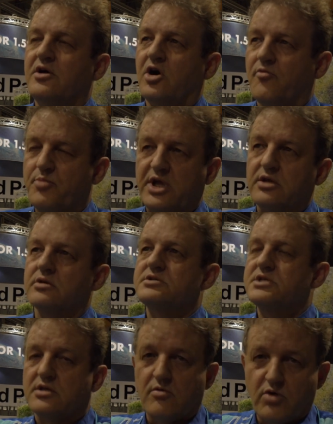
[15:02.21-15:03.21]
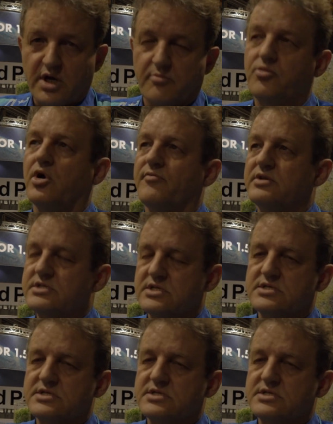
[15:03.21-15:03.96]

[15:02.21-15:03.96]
of peatlands in the one province.